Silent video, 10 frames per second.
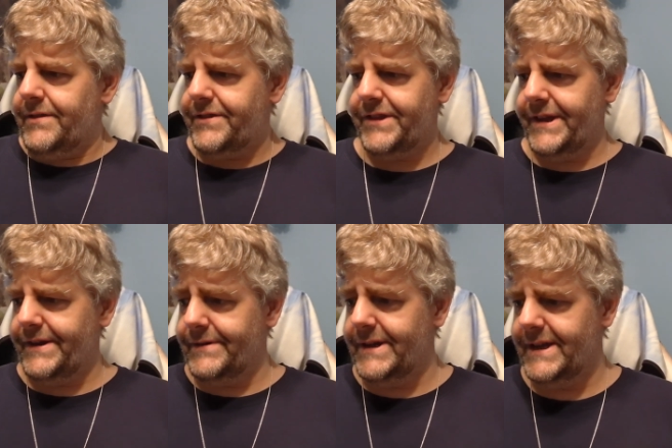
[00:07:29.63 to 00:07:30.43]

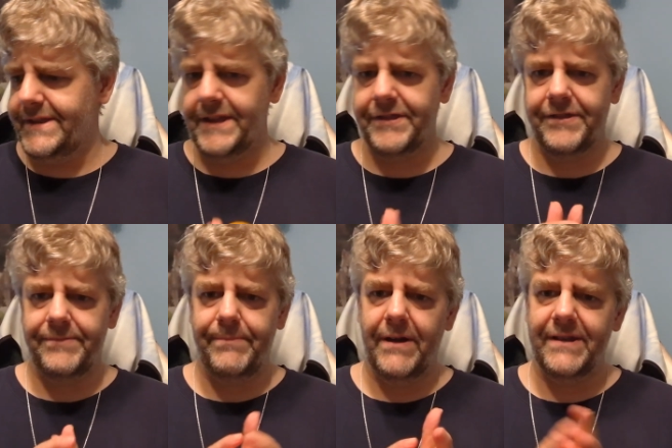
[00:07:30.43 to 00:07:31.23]
So that's
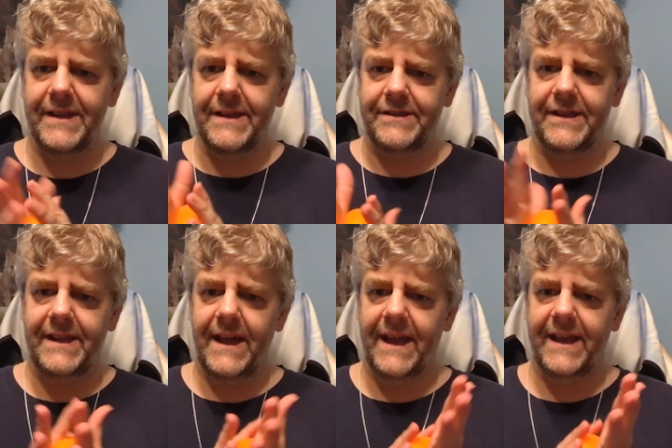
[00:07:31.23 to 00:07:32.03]
about it,
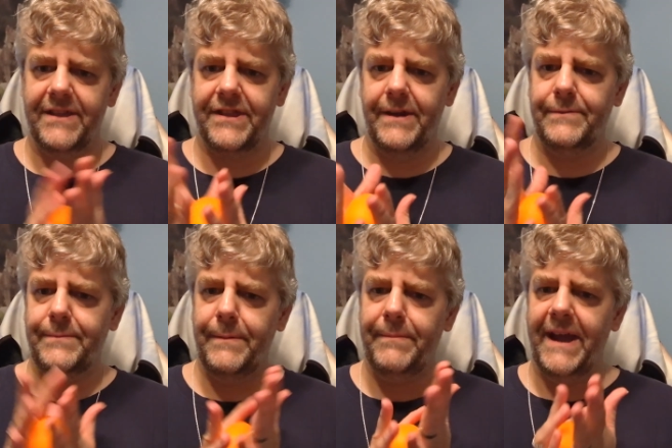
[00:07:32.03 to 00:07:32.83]
and I guess I
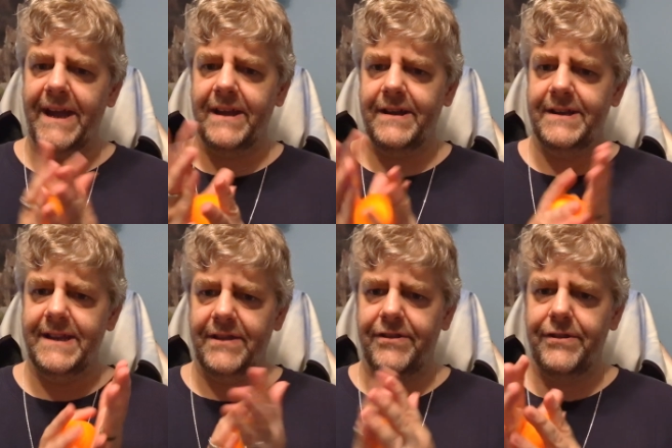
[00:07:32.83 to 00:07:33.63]
will be back uh,
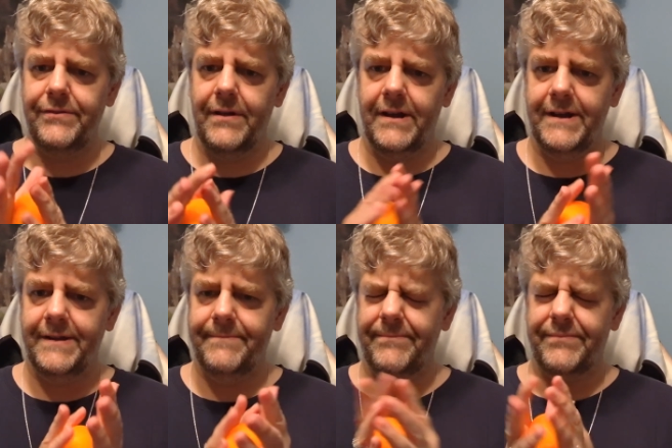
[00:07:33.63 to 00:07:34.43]
next tu-
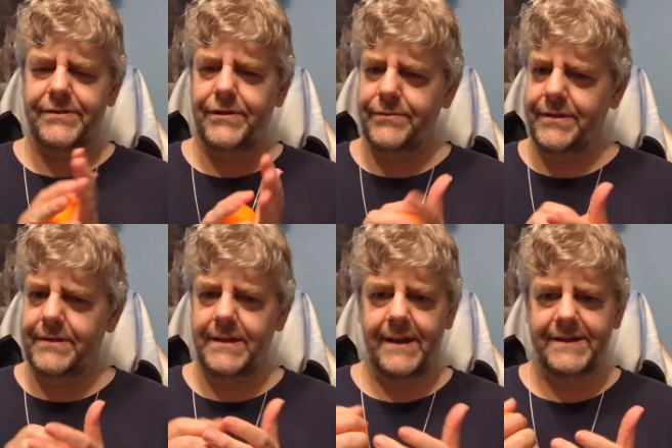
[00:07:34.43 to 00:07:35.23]
uh, um,
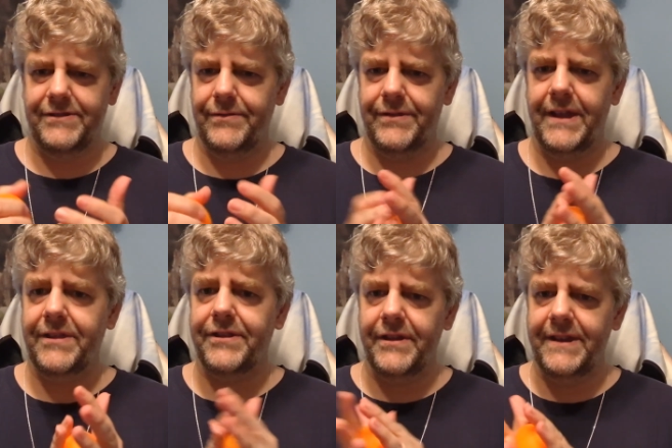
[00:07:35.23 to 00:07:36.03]
Tuesday, not Tuesday,
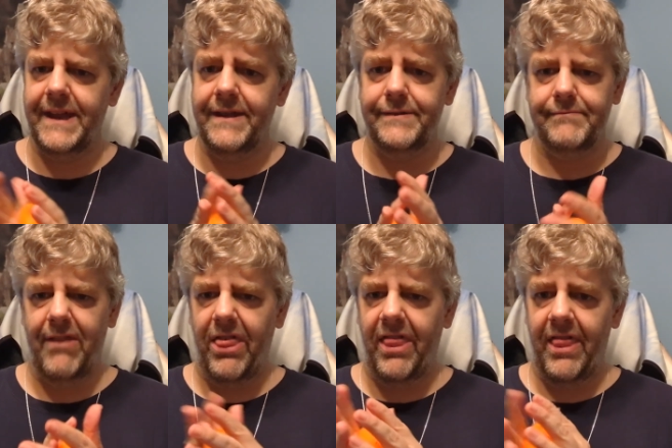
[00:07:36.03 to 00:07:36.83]
Sunday,
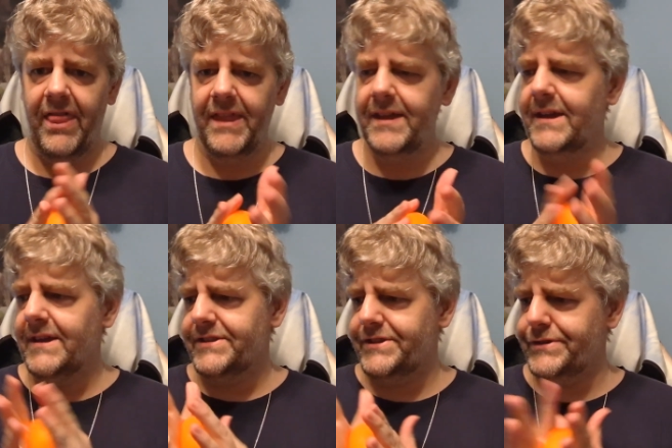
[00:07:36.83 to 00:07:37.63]
bleh,
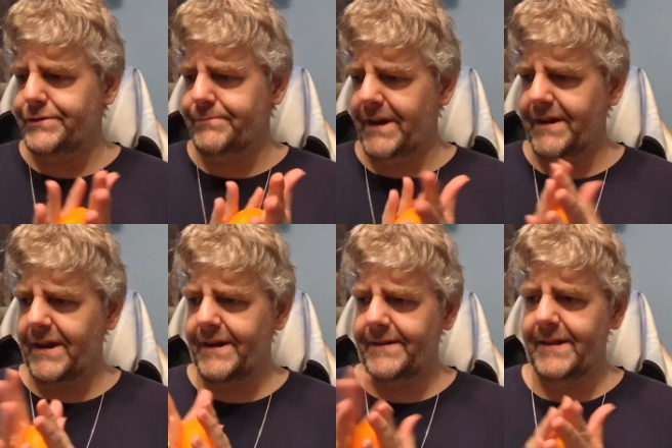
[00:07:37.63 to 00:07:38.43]
to do my
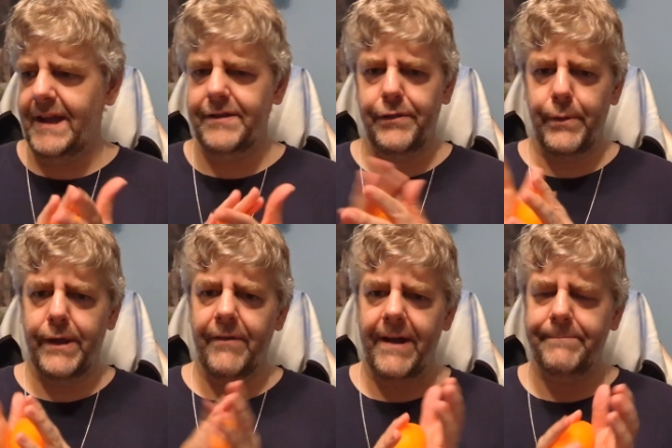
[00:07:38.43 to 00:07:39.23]
uh, end of the
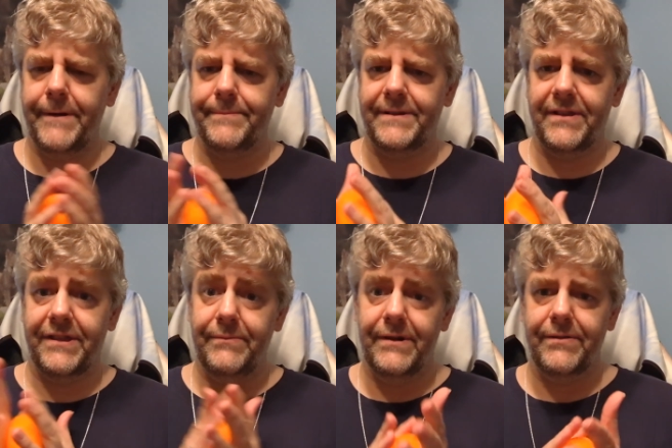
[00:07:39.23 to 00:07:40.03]
week wrap up and
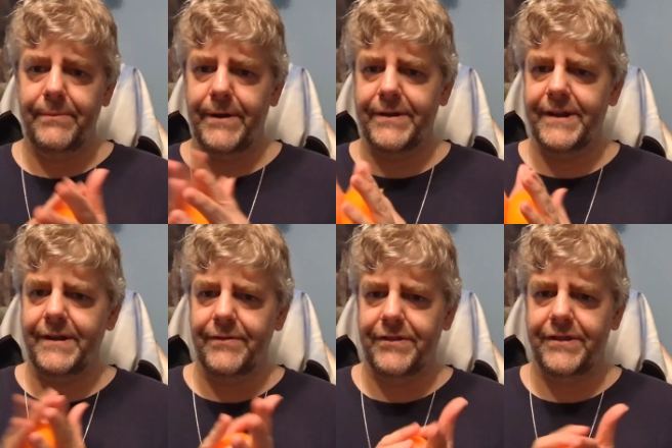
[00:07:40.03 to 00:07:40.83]
see where the market
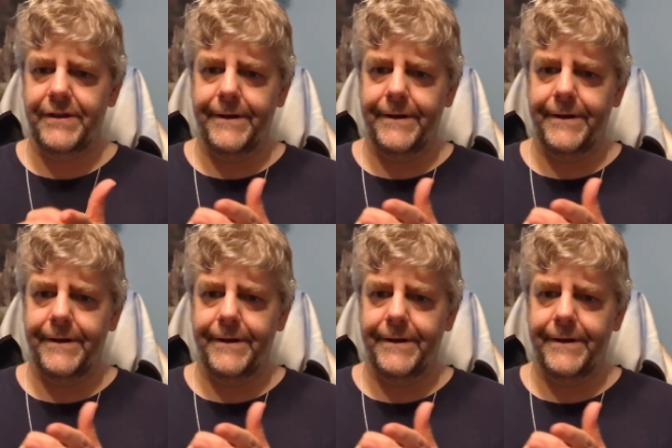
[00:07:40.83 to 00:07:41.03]
goes.